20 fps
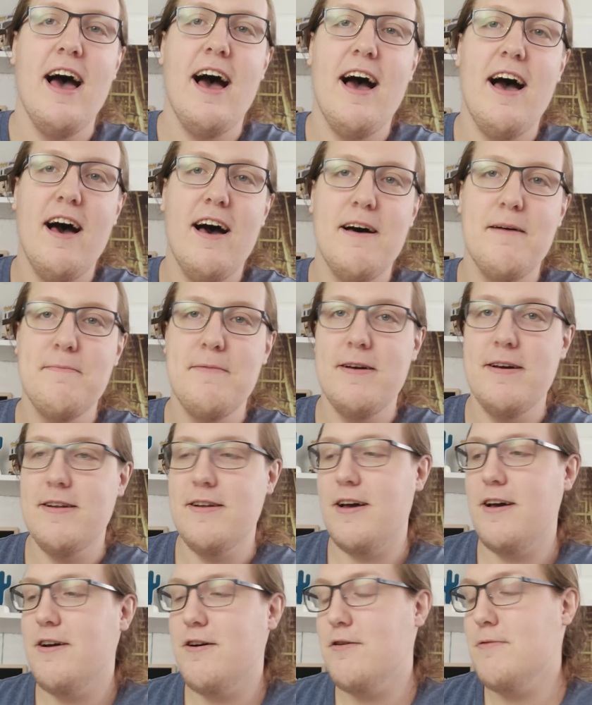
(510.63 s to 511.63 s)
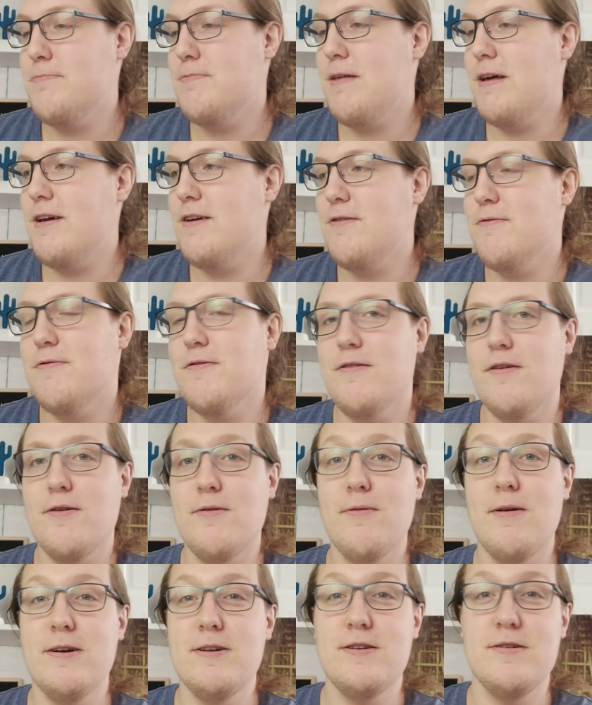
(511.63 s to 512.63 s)
And I hope that you
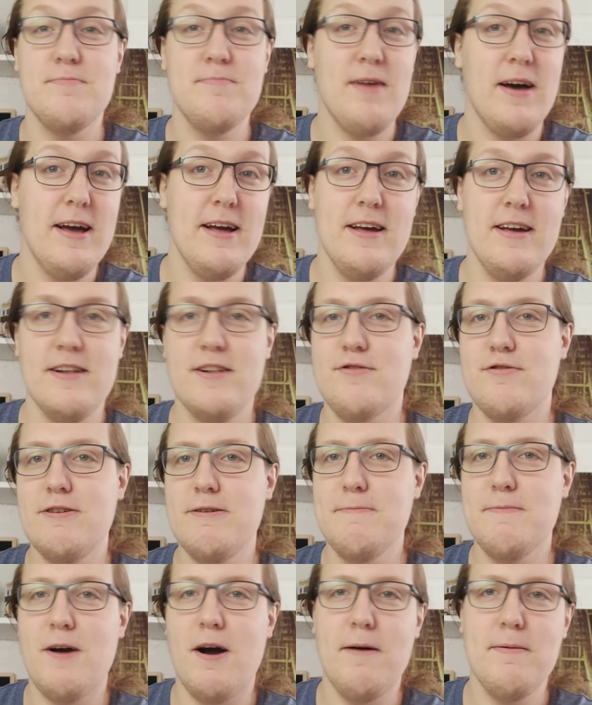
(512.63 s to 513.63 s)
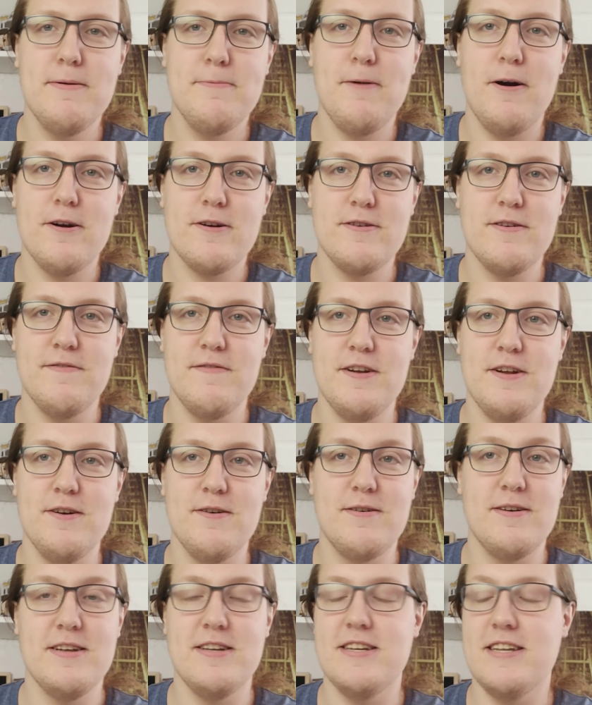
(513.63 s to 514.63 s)
go watch my Dream Comic Boxer
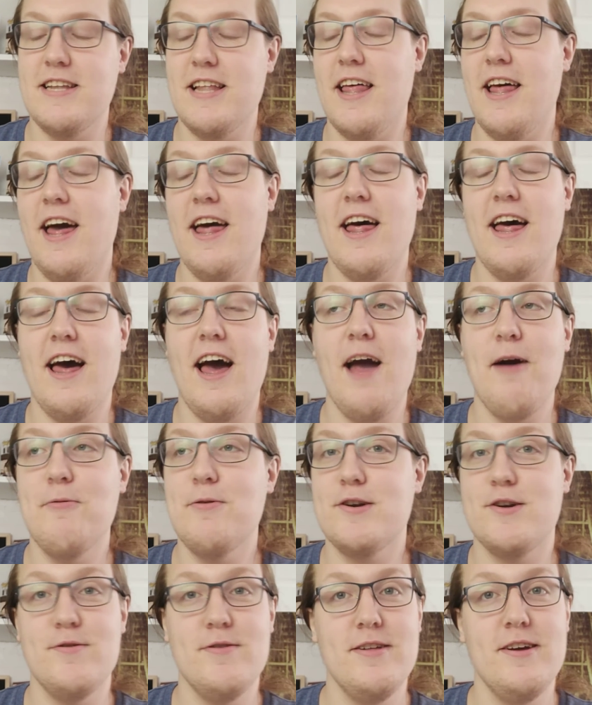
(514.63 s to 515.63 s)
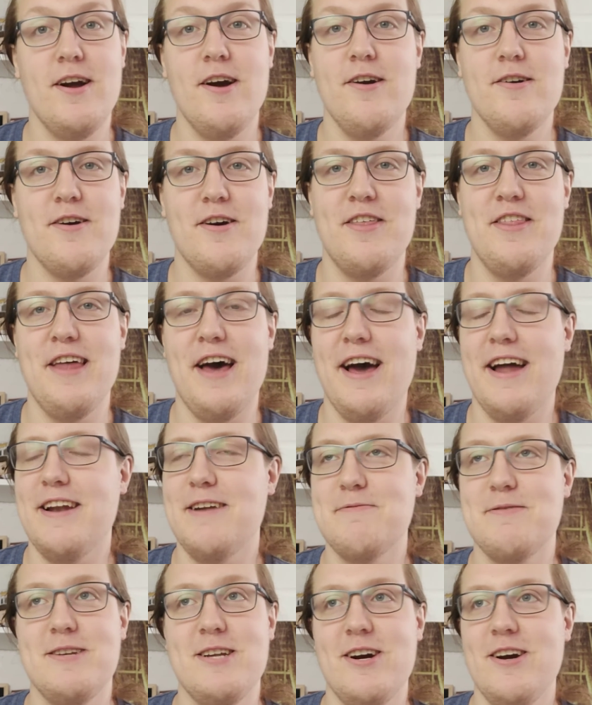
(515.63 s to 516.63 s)
video, because I worked really hard on that.
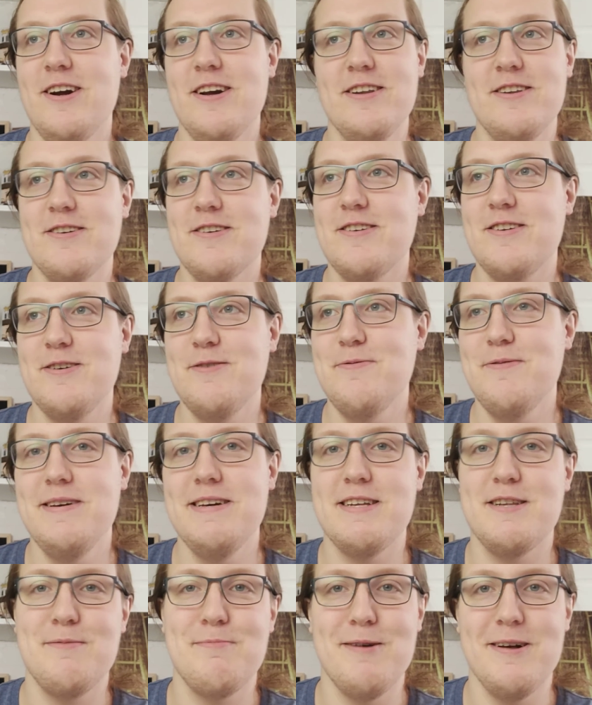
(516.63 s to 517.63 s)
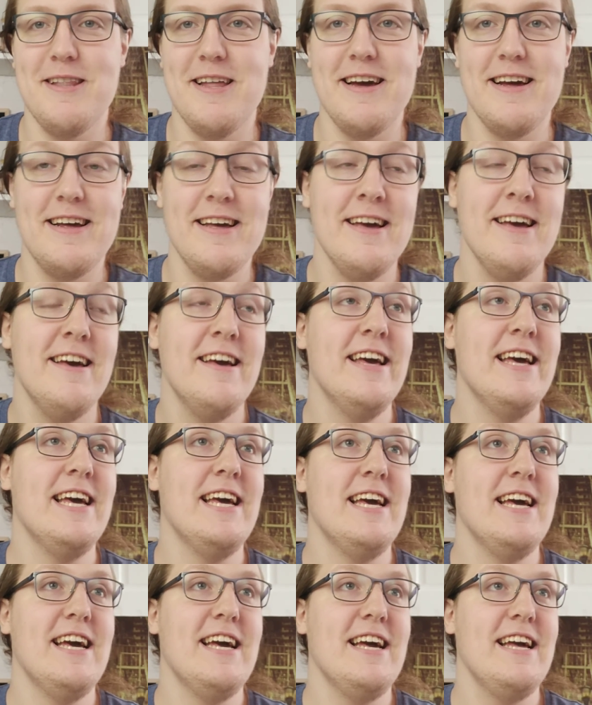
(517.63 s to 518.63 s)
And I'm sorry it took 2 weeks, but, like,
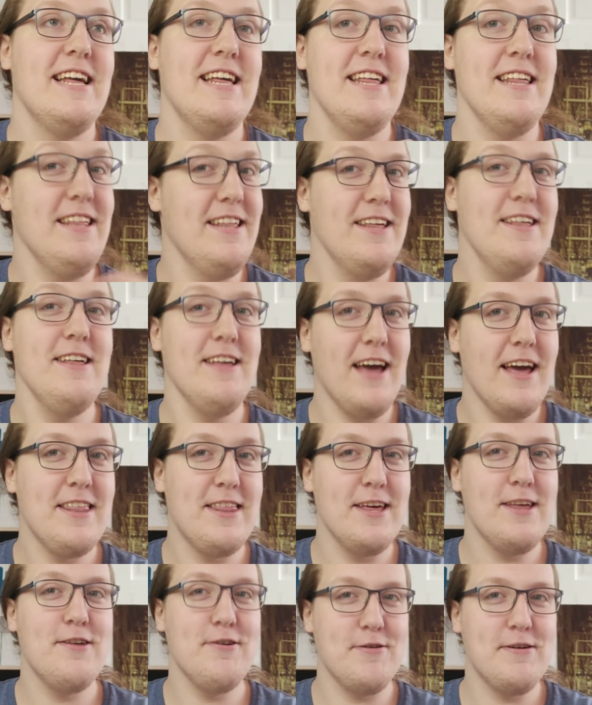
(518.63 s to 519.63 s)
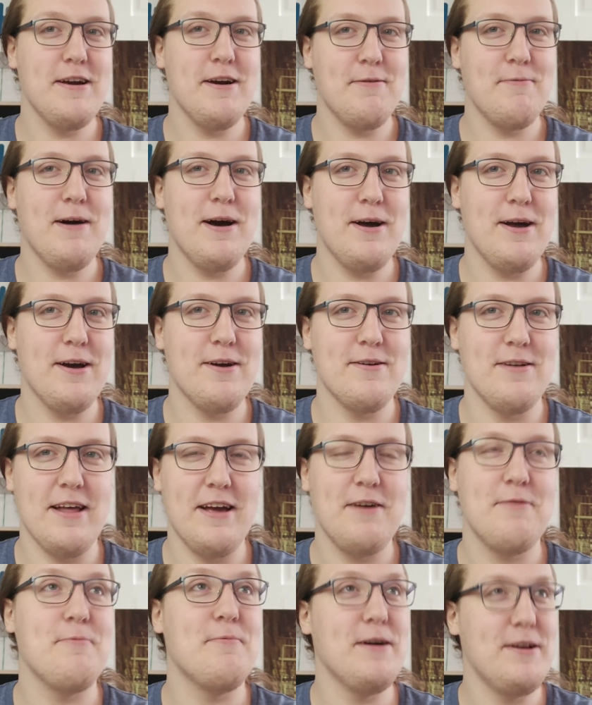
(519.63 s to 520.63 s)
I think you'll get why I'm,
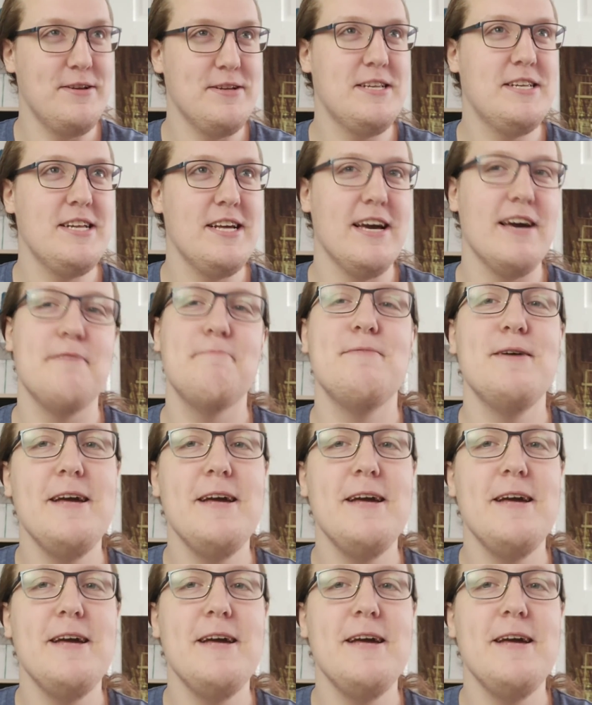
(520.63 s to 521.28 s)
like, when you see it.